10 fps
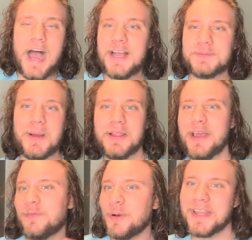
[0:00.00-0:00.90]
is my
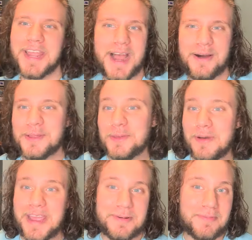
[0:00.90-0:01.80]
life working out in the
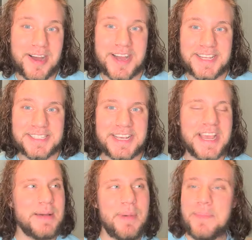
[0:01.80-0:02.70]
way it was?
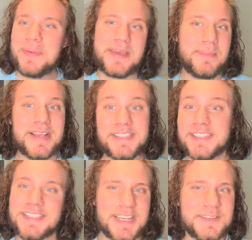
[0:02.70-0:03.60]
Am I
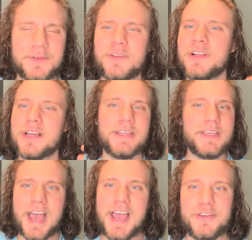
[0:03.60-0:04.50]
successful?
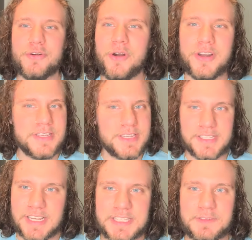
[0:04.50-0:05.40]
Yeah, you're already
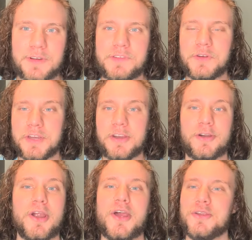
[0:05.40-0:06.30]
successful if you're
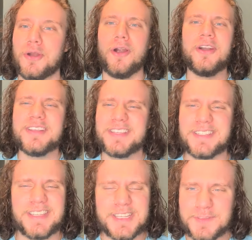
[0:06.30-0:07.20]
here. You're already
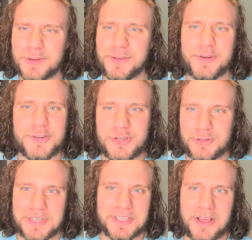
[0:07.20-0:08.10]
successful if you're
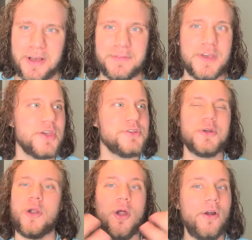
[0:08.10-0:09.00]
choosing love.
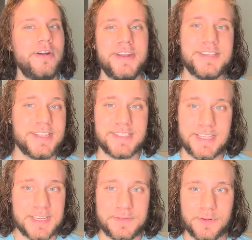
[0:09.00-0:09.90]
You're already
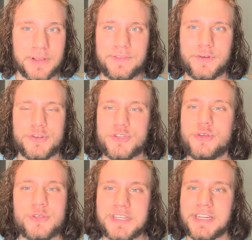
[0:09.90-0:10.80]
successful if you're
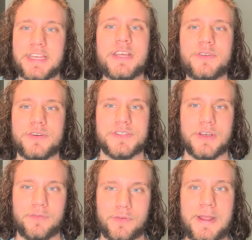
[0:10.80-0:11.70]
choosing to heal
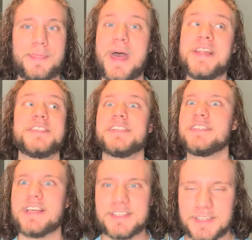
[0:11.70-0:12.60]
yourself, right? That's
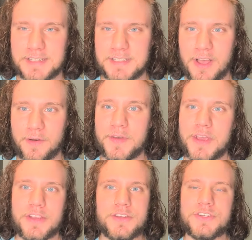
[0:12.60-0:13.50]
success in itself.
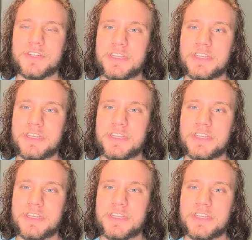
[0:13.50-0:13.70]
You should